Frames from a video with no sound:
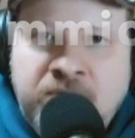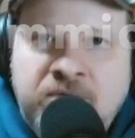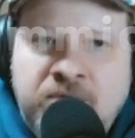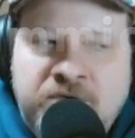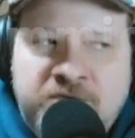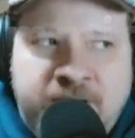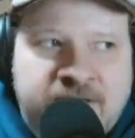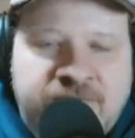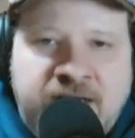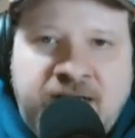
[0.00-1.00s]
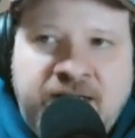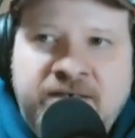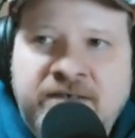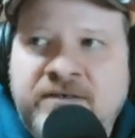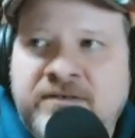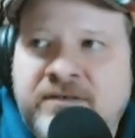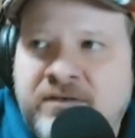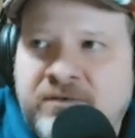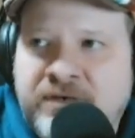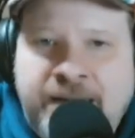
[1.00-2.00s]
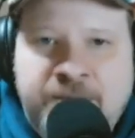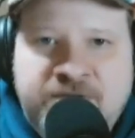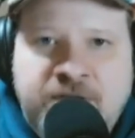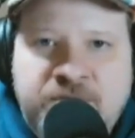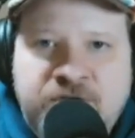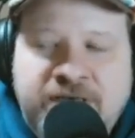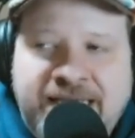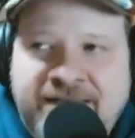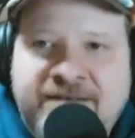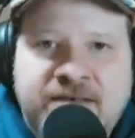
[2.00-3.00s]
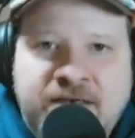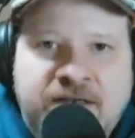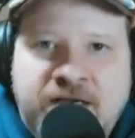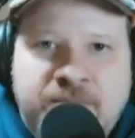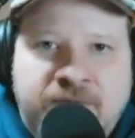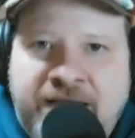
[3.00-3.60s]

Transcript: or Spotify or Amazon Music, it's going to come up.